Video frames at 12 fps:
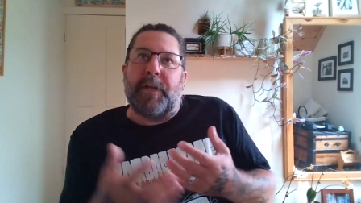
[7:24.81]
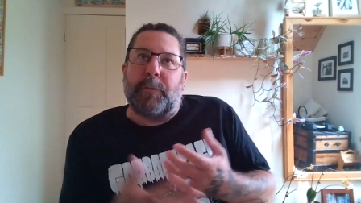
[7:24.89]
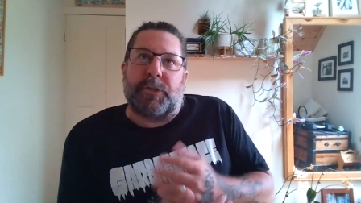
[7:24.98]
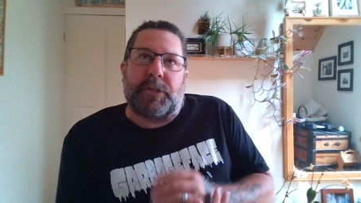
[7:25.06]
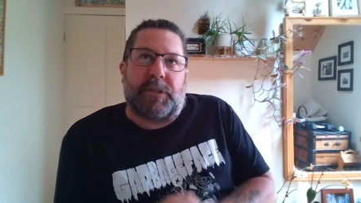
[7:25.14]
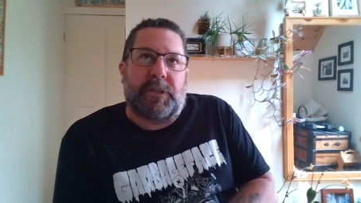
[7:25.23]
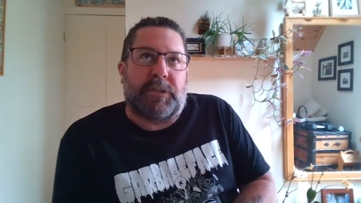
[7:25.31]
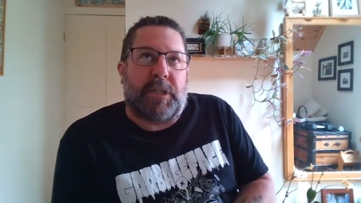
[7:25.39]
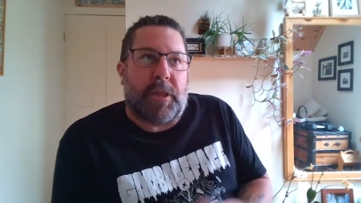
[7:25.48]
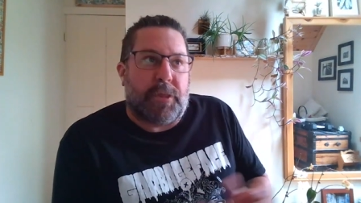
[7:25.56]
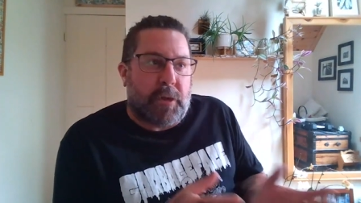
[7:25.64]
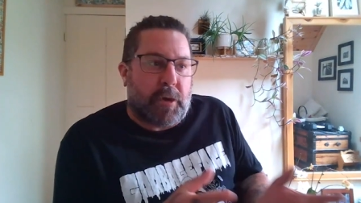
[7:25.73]
It was just this
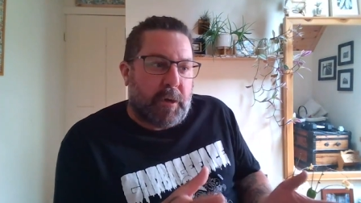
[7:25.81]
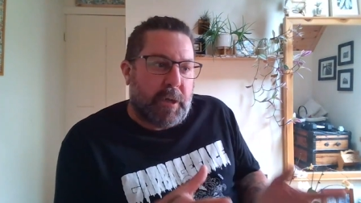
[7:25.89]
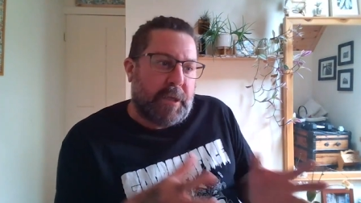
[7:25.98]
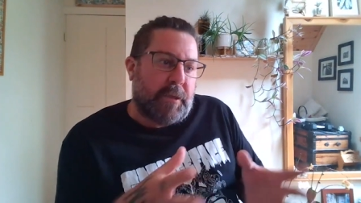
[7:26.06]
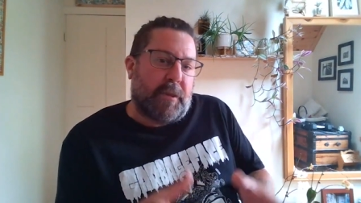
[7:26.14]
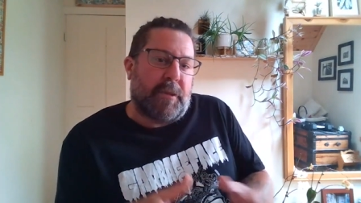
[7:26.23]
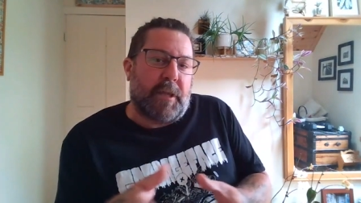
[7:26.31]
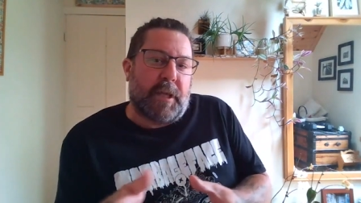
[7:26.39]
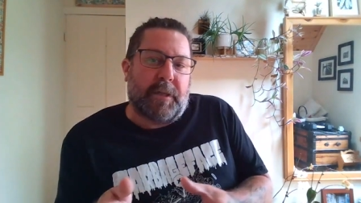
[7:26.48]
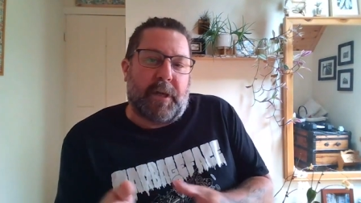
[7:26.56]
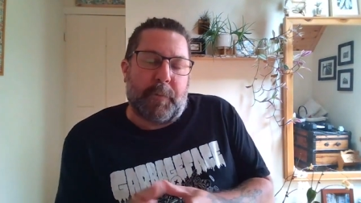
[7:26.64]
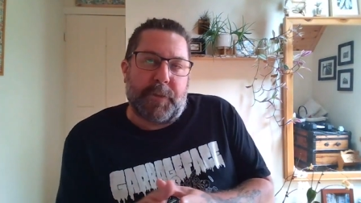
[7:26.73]
cathartic
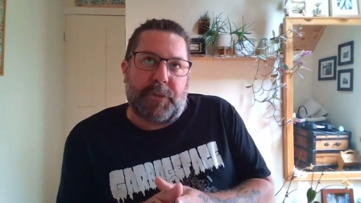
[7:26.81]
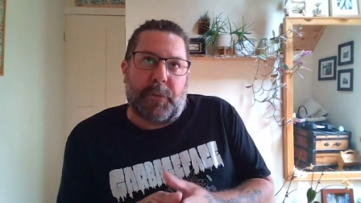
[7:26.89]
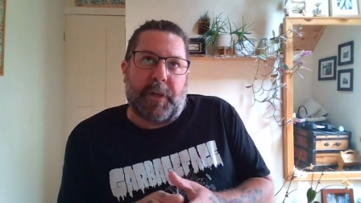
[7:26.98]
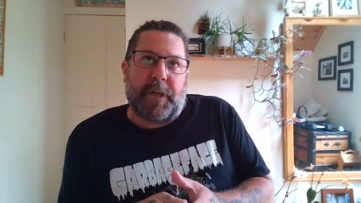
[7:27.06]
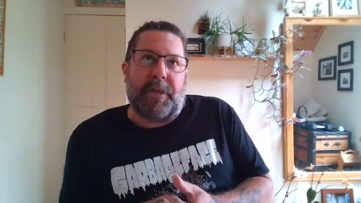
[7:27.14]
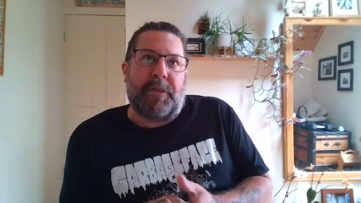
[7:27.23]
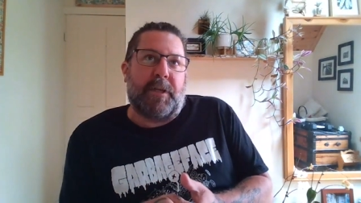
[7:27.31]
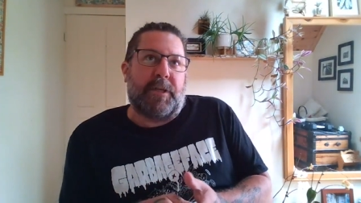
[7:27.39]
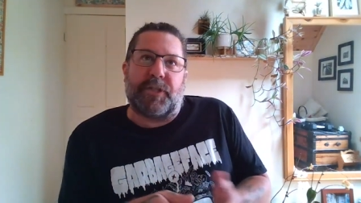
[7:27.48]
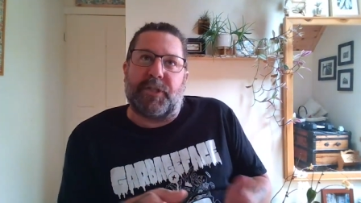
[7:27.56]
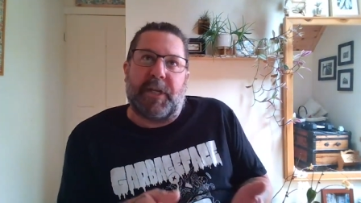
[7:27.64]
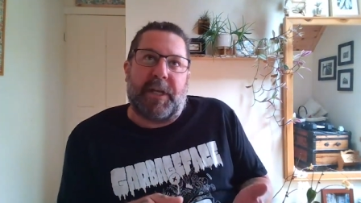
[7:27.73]
thing that I was doing. And I think
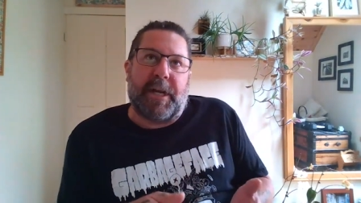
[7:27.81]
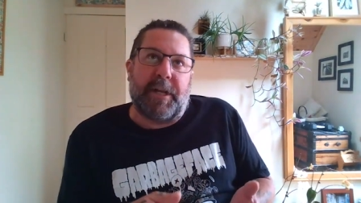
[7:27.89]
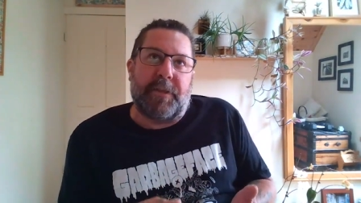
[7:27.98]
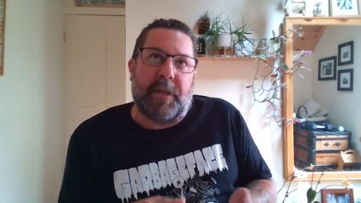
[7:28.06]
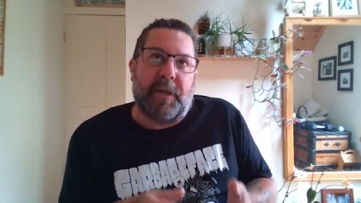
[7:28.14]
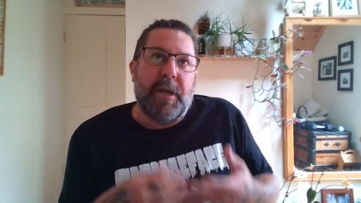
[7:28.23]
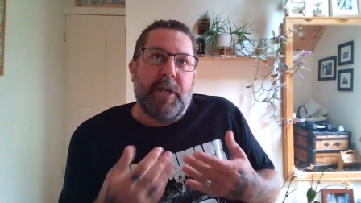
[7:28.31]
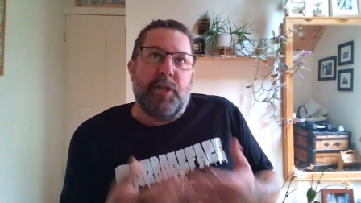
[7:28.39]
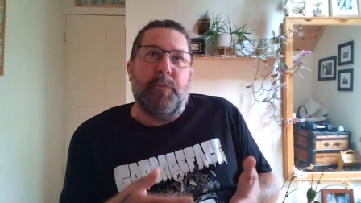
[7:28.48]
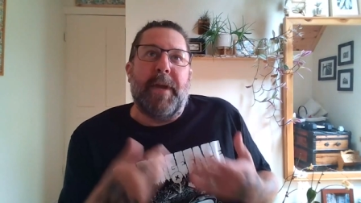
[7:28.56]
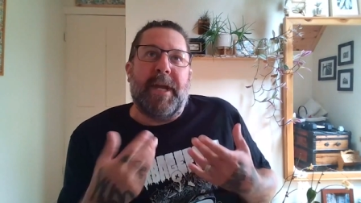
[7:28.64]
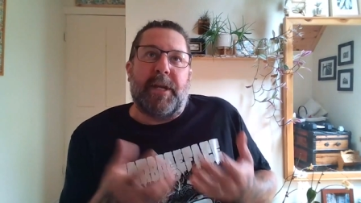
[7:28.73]
just like anything,
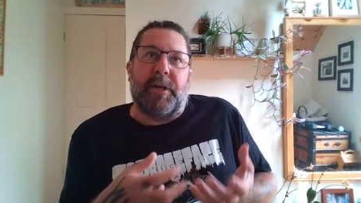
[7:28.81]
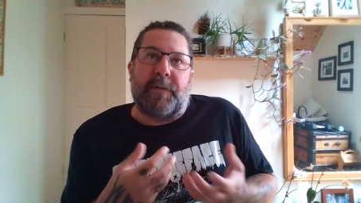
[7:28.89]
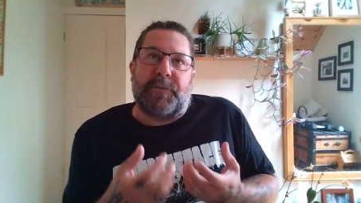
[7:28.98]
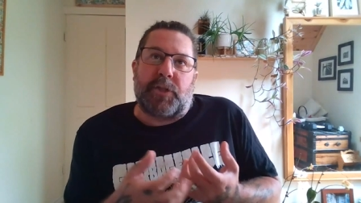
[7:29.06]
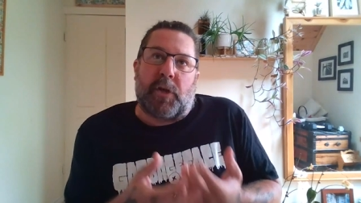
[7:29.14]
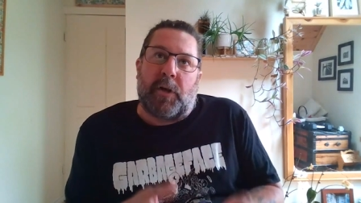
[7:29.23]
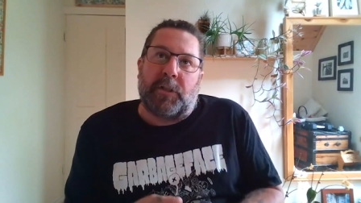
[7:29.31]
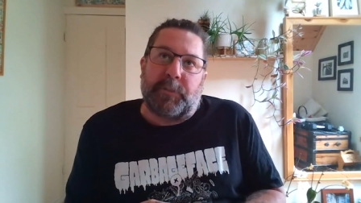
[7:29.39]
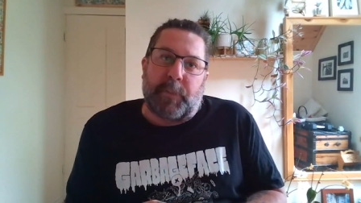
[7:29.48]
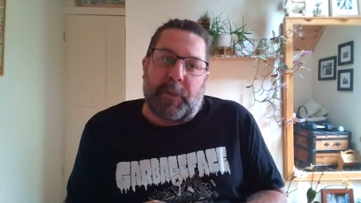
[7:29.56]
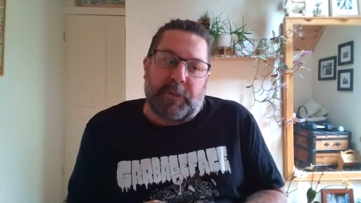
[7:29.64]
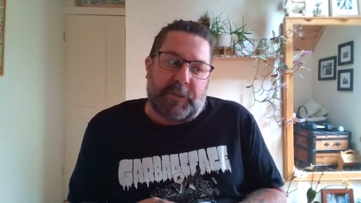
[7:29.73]
you make enough songs
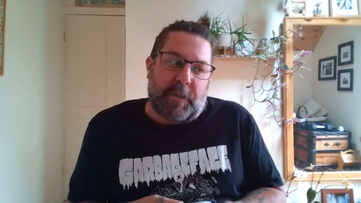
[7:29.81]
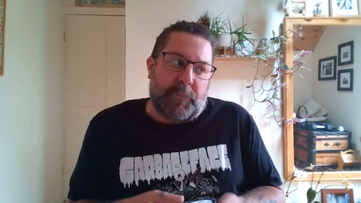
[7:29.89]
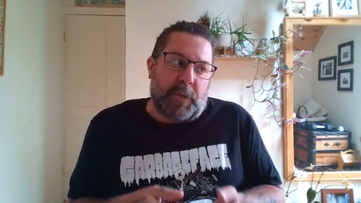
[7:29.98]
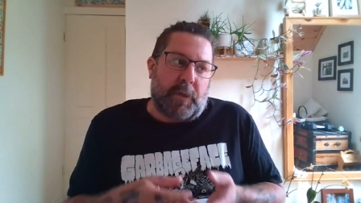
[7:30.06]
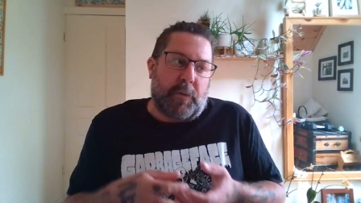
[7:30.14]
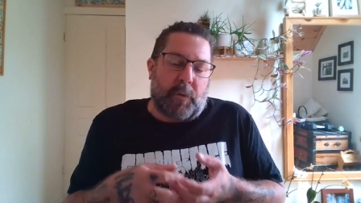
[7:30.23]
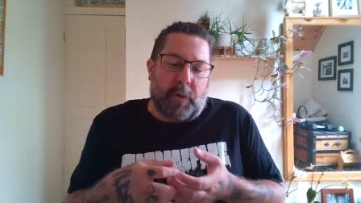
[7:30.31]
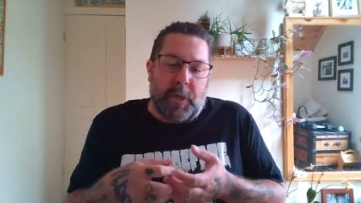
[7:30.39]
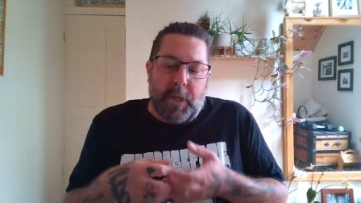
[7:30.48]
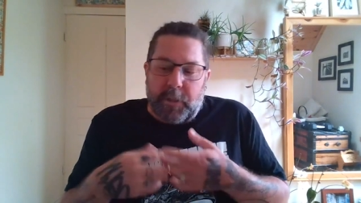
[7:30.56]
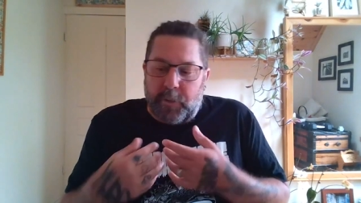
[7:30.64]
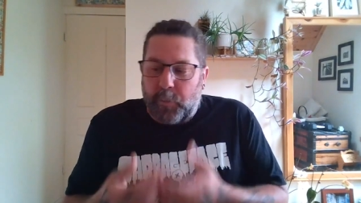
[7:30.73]
about something or
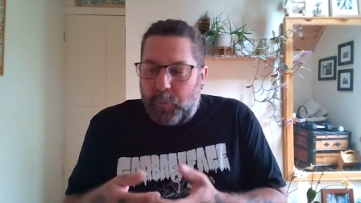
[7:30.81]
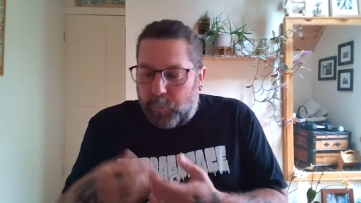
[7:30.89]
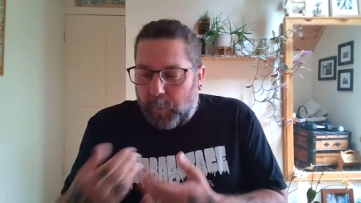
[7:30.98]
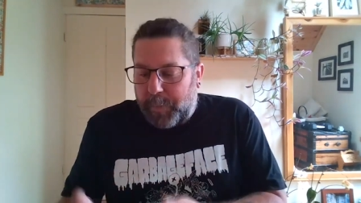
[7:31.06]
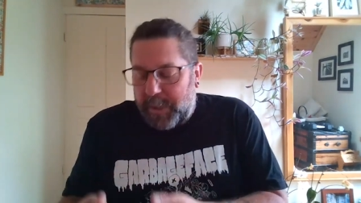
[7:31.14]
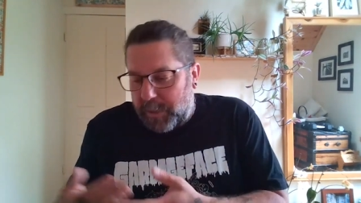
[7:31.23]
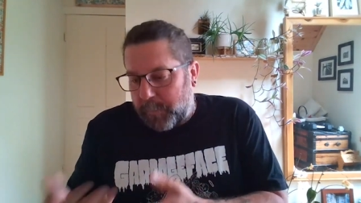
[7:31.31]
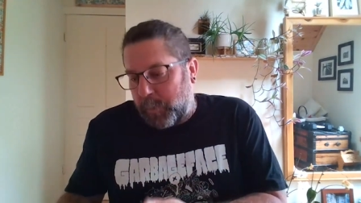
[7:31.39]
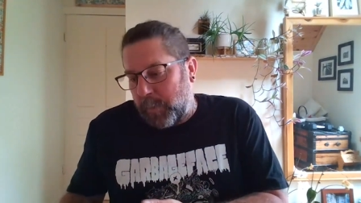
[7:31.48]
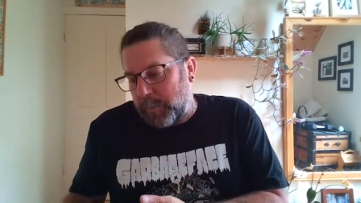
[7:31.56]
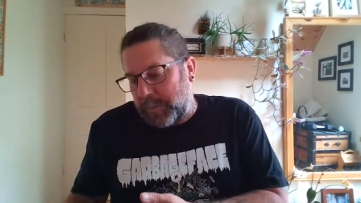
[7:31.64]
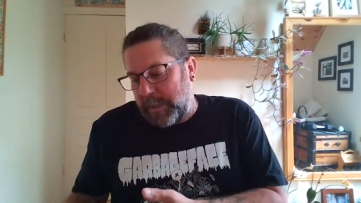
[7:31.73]
you repeat the
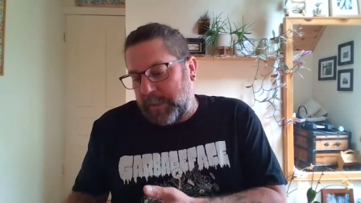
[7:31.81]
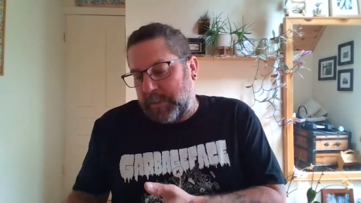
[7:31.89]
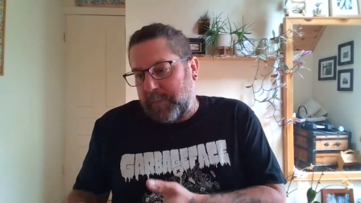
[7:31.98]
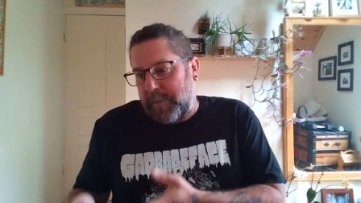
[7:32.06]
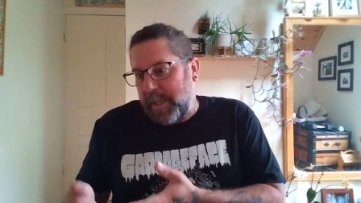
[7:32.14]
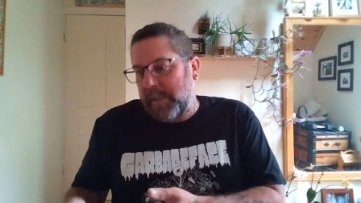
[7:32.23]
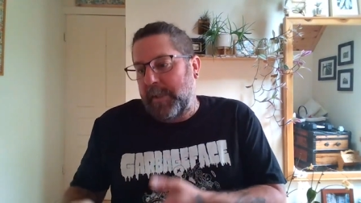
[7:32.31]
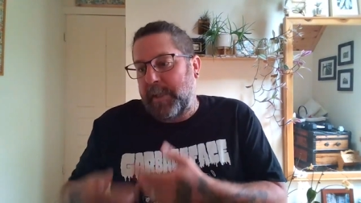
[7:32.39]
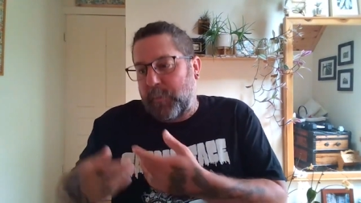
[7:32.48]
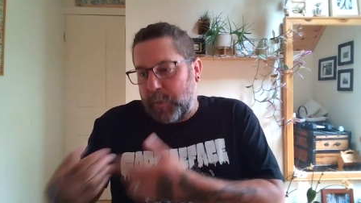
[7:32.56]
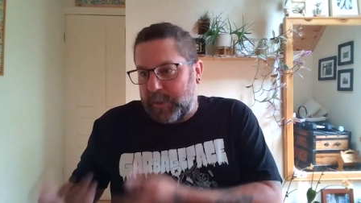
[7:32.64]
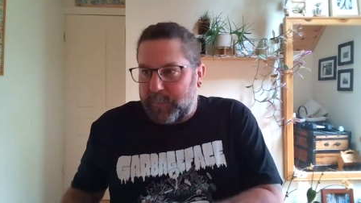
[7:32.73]
process of healing
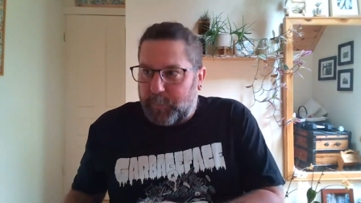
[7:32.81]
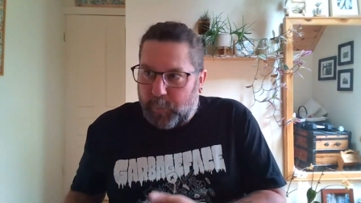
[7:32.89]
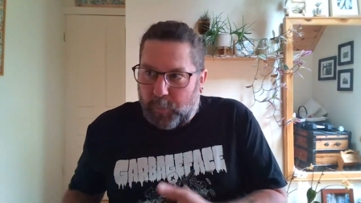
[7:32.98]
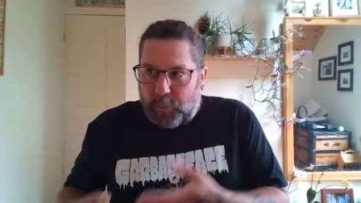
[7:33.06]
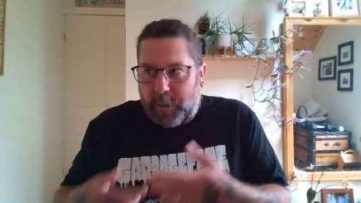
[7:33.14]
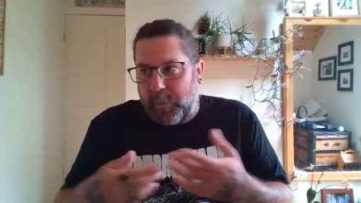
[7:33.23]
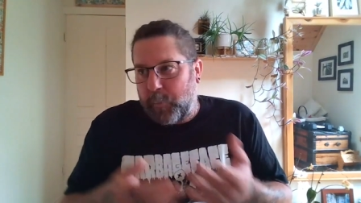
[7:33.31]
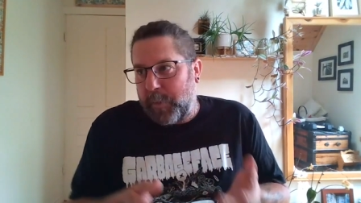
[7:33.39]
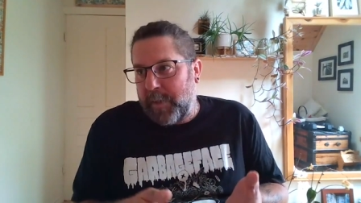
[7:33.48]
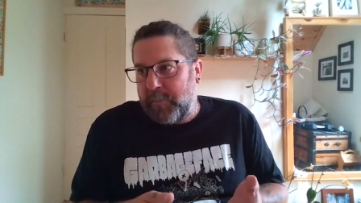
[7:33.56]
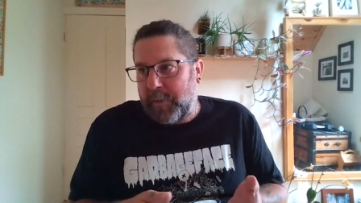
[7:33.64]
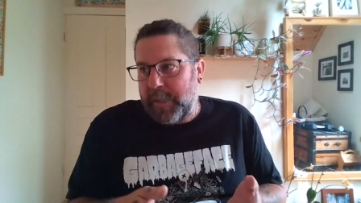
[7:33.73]
or exploring or
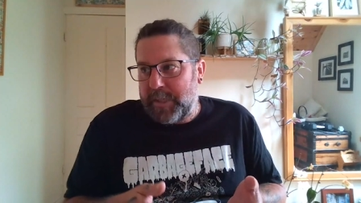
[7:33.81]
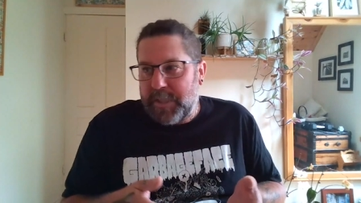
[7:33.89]
whatever it is,